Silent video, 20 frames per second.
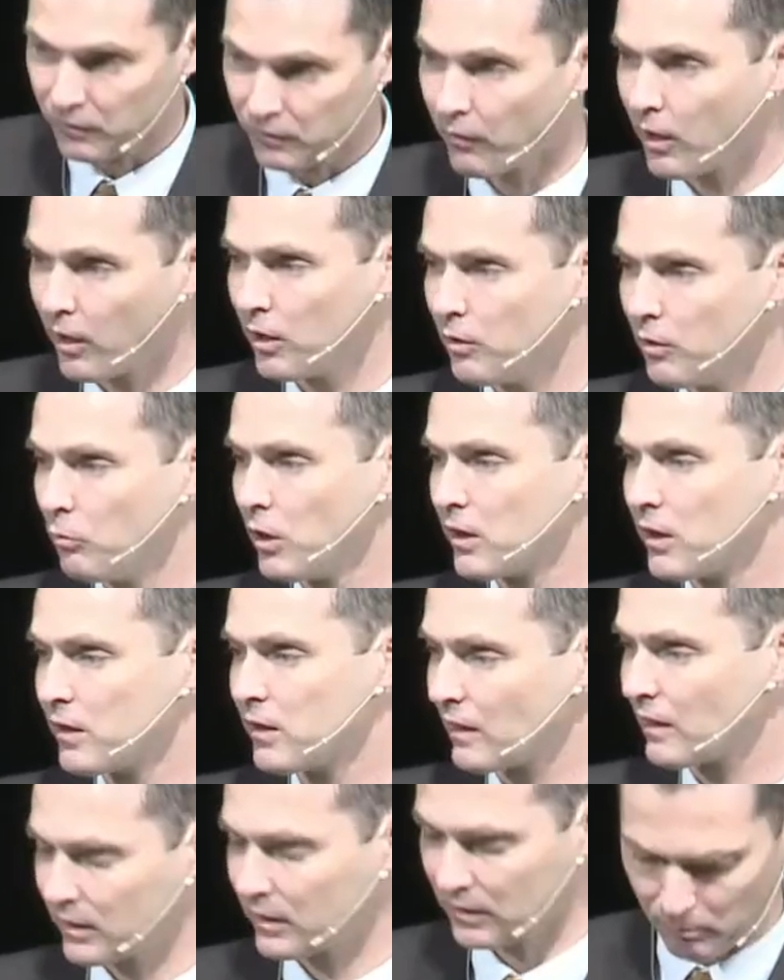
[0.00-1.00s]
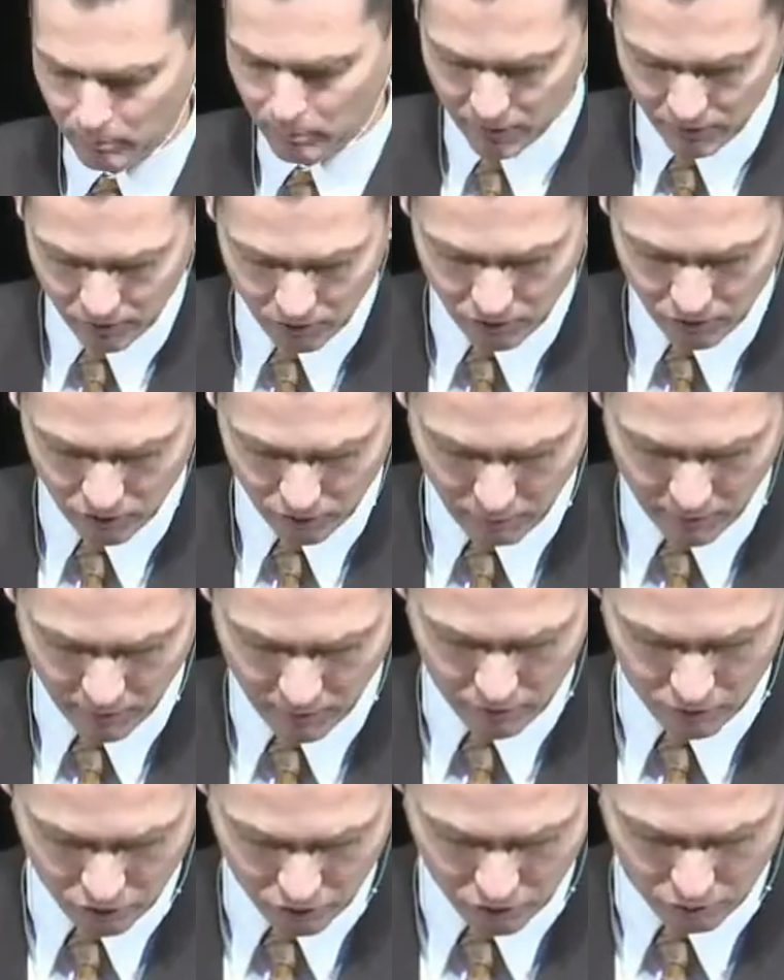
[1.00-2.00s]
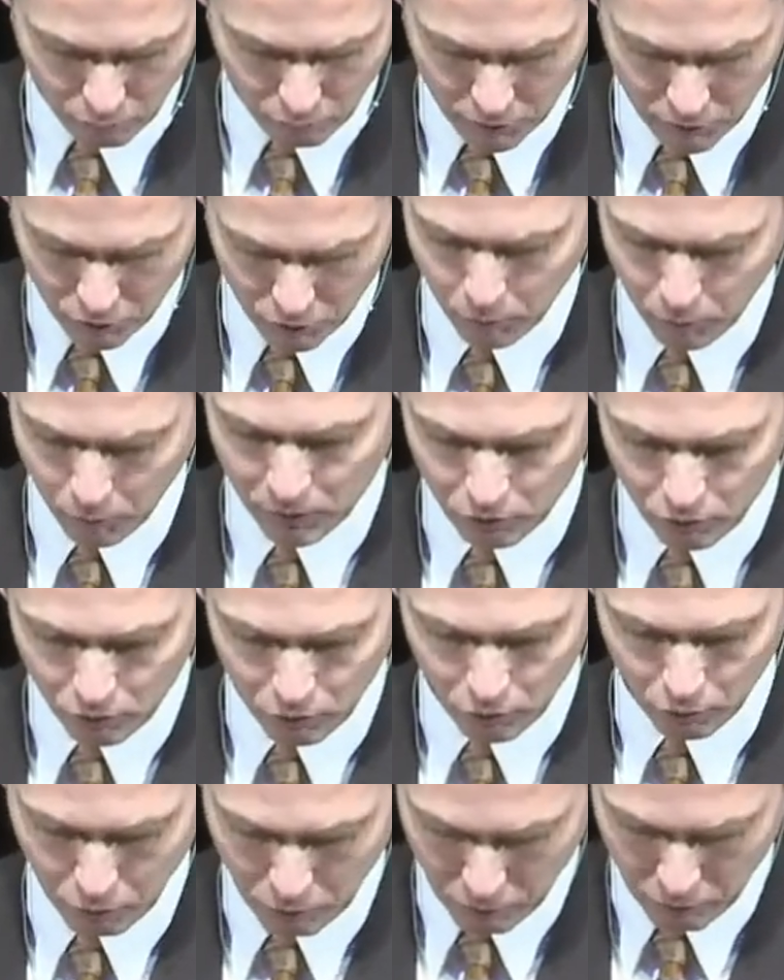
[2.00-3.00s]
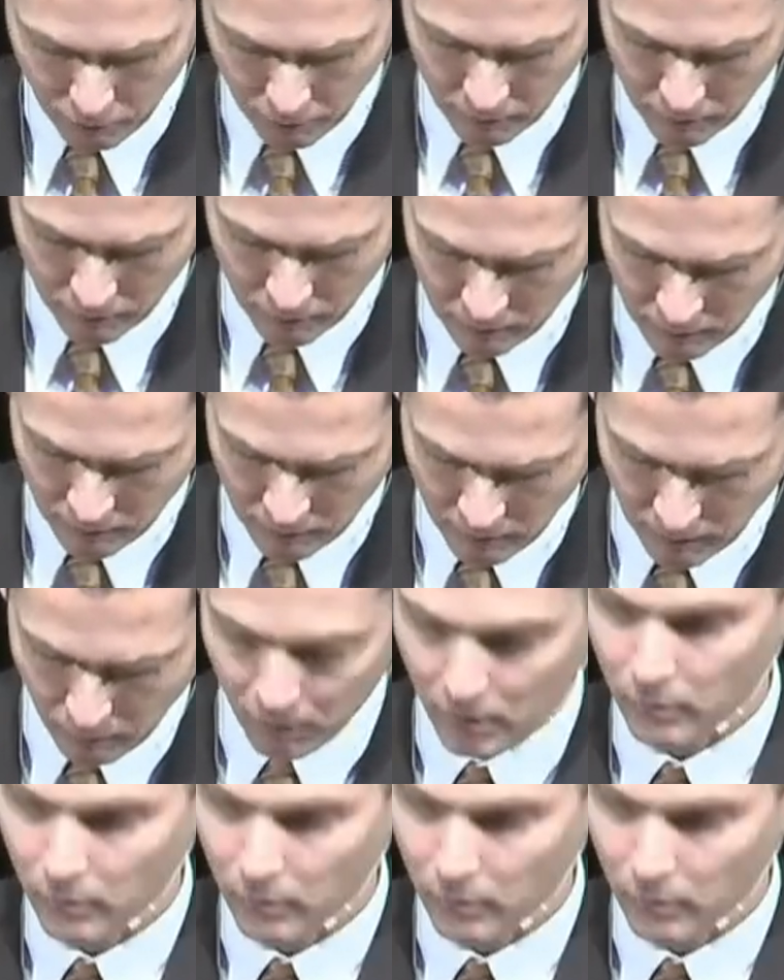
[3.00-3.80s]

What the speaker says: Volume 1 of Selected Messages, page 122. I want to